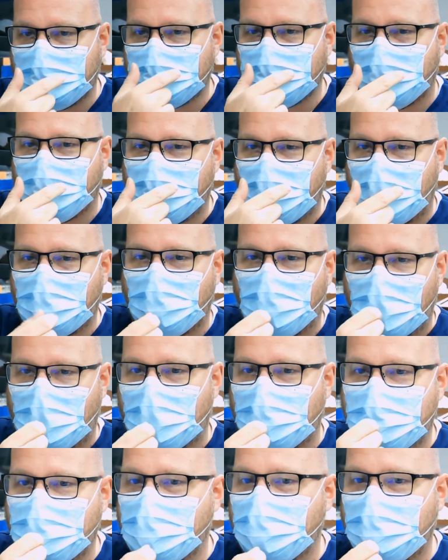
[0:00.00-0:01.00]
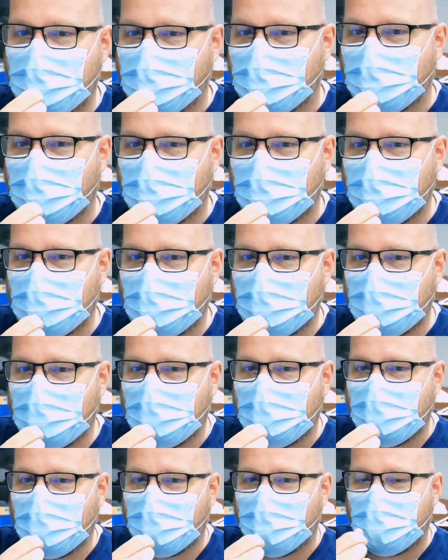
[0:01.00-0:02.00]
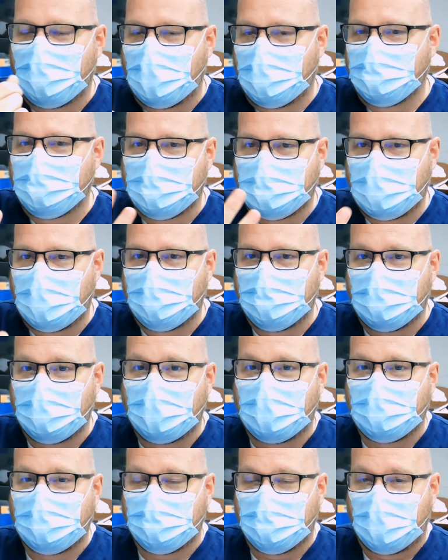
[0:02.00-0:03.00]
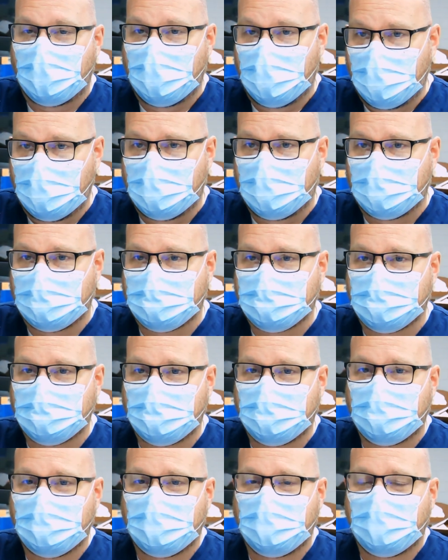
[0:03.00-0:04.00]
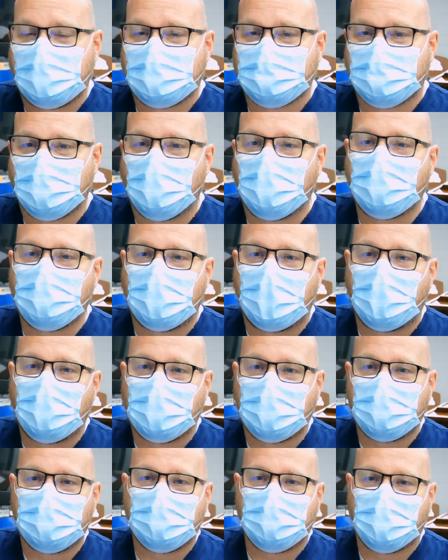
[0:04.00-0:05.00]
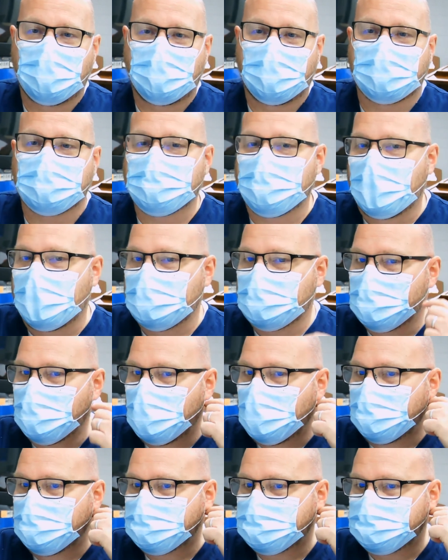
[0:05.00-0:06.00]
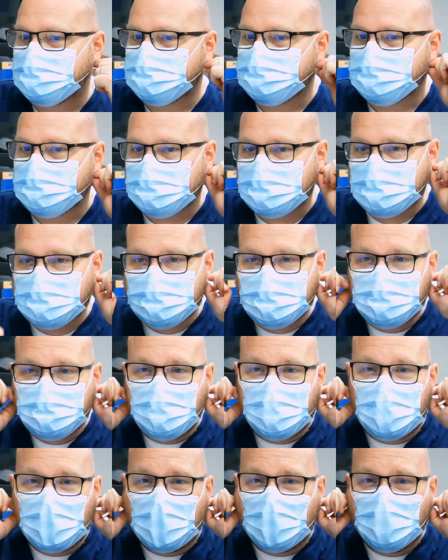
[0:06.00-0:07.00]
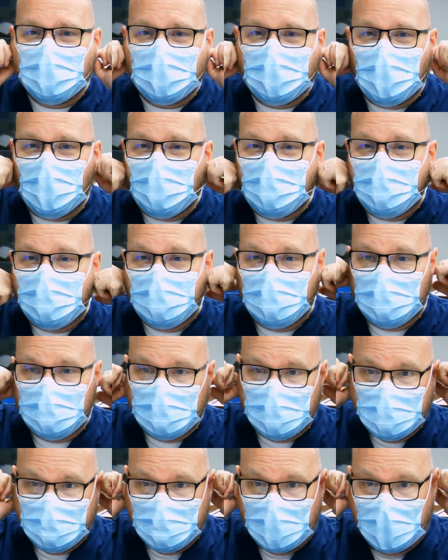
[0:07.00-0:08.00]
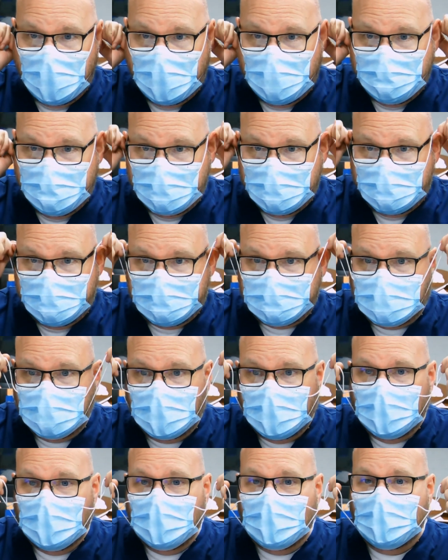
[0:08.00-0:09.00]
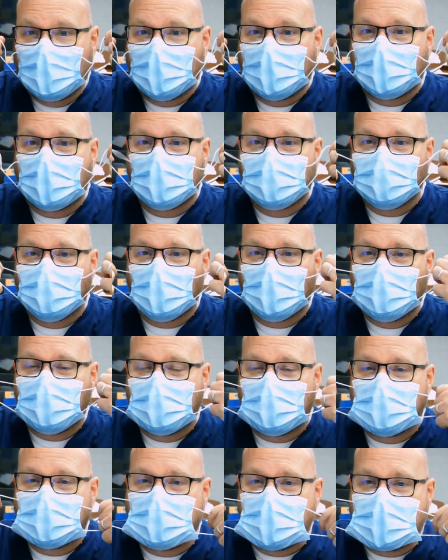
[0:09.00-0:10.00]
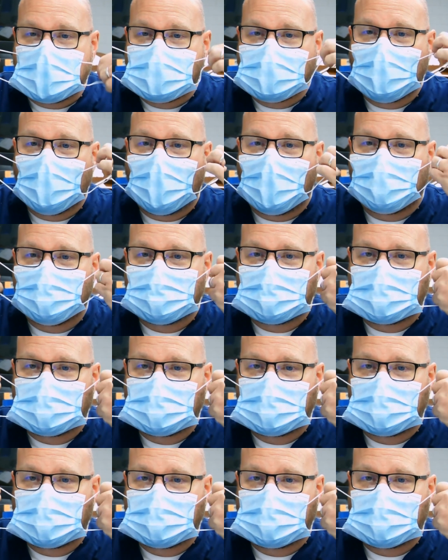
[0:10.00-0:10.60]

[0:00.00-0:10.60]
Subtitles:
So if I grab here, then I'm contaminating my hands. So what do I want to do with this mask? Well, I want to go behind the ears, and I just want to pull the mask off.